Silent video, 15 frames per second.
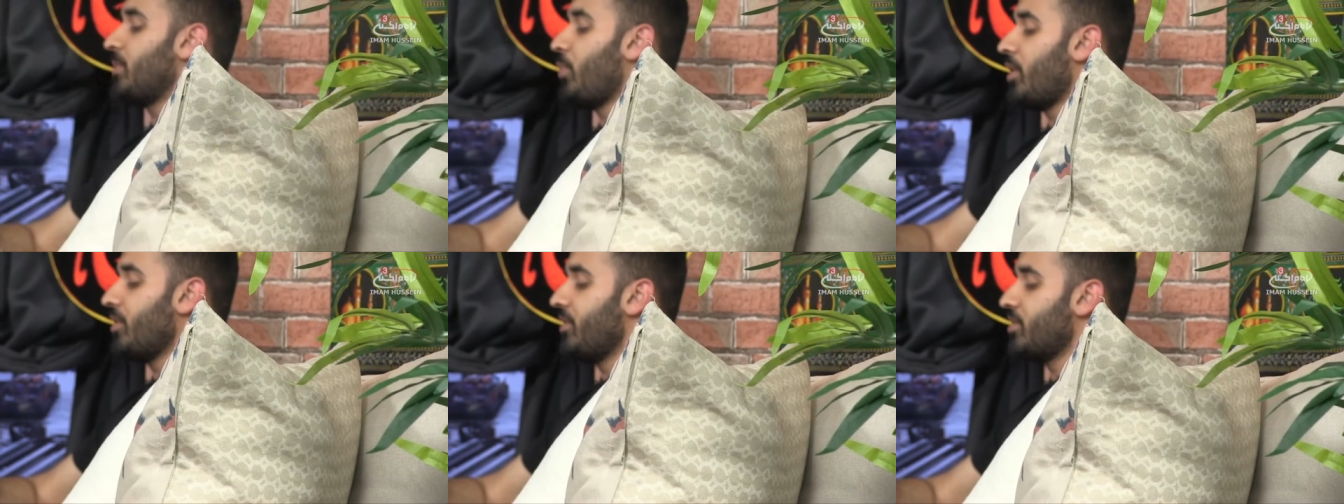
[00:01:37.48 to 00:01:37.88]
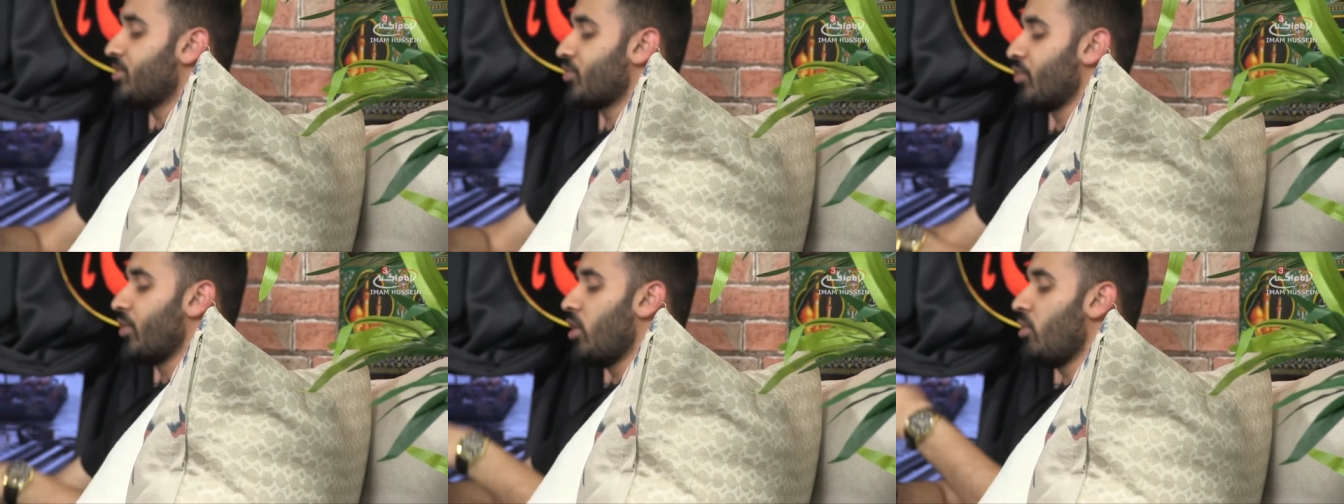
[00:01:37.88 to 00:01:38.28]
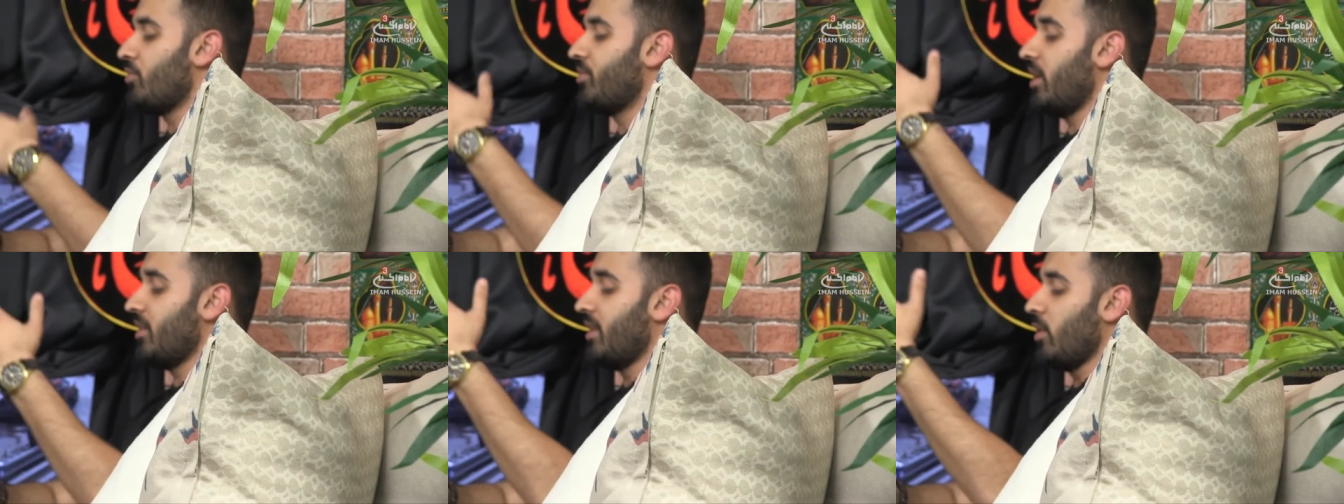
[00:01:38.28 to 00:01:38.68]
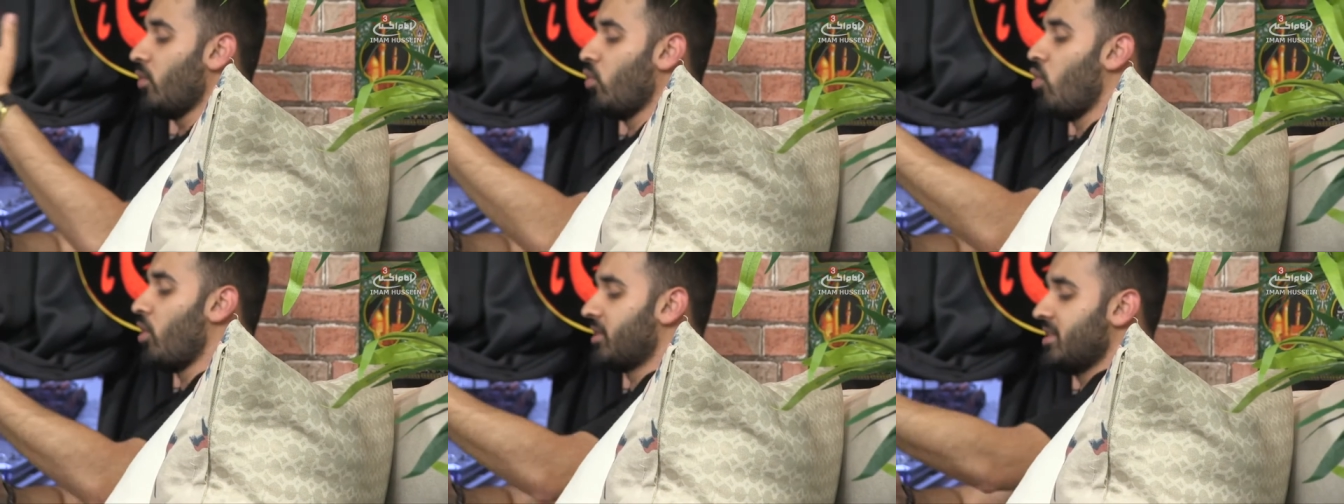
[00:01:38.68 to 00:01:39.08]
upon this road that they
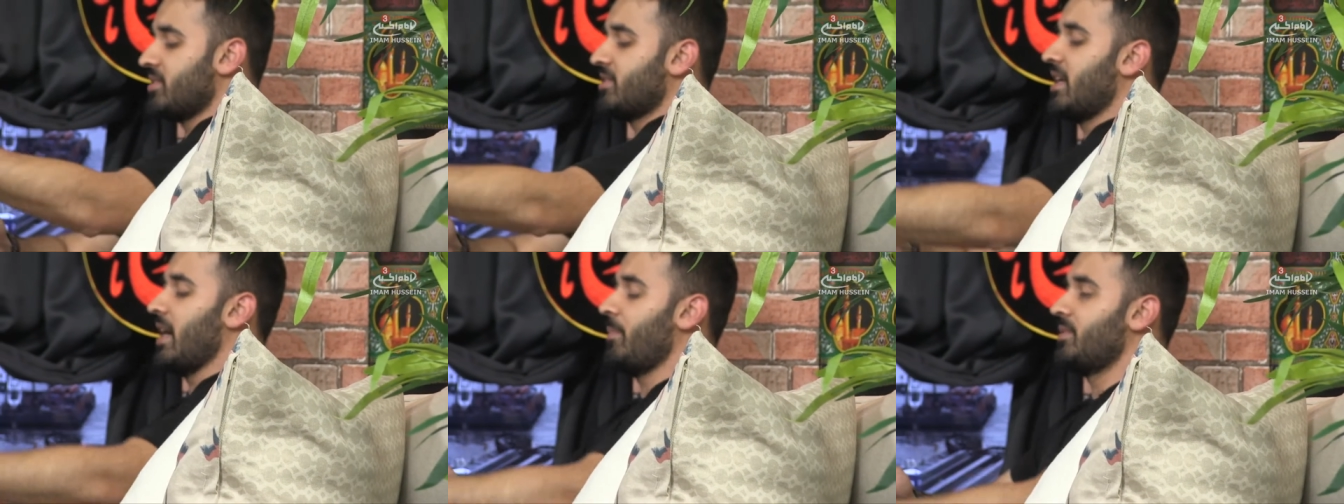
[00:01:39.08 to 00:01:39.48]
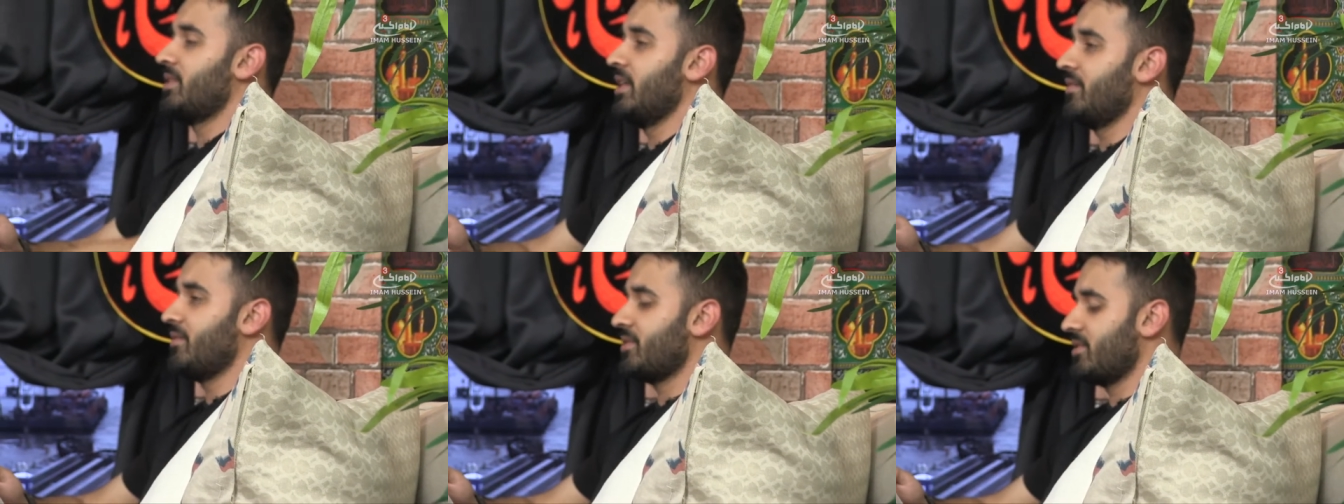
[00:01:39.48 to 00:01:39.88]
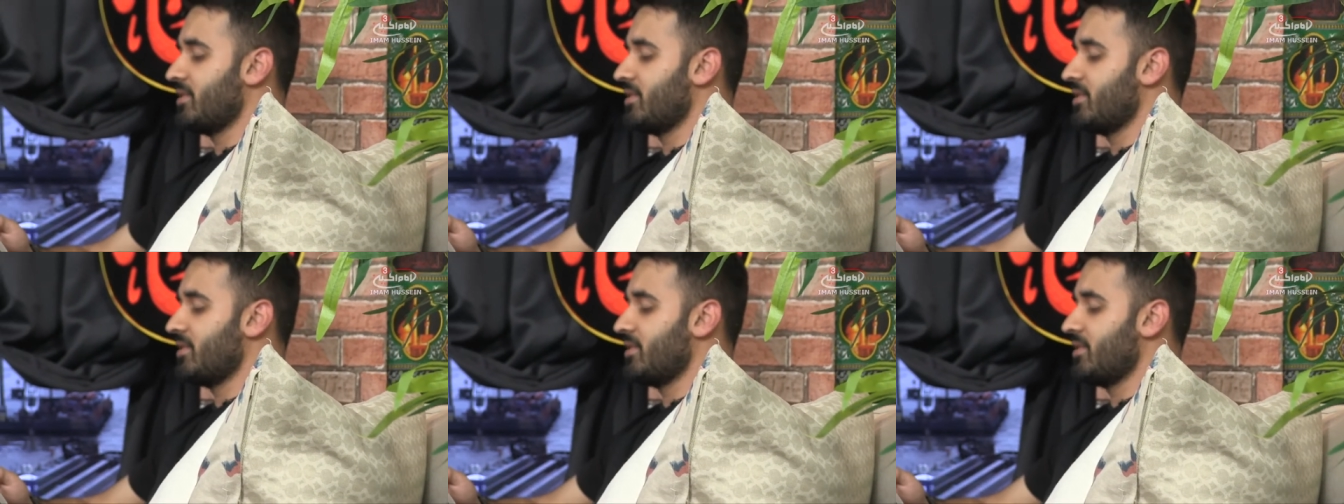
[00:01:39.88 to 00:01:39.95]
walked as captives,